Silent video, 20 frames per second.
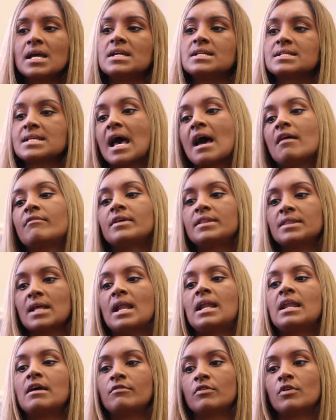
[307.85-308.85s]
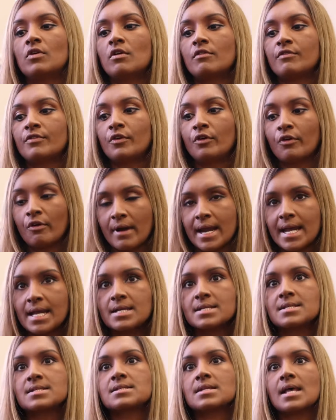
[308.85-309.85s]
is having that level of
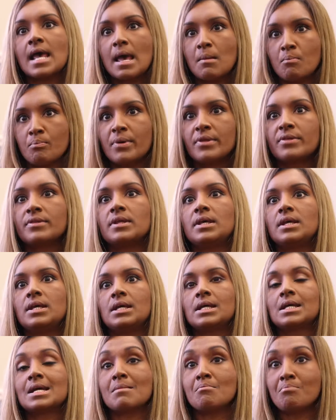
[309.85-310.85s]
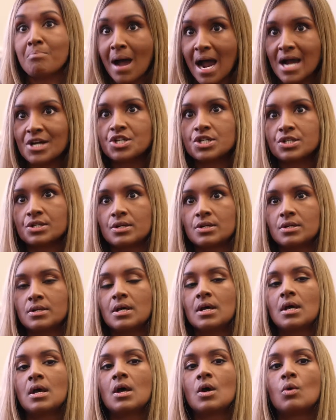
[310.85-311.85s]
grace, empathy,
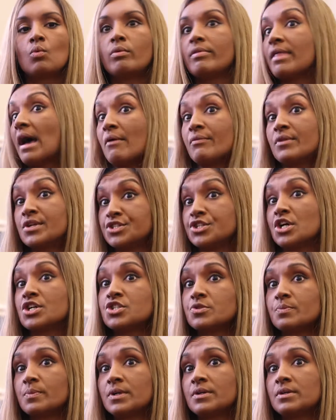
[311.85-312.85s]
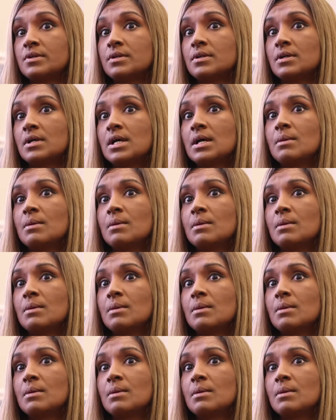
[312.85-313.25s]
compassion without the judgment.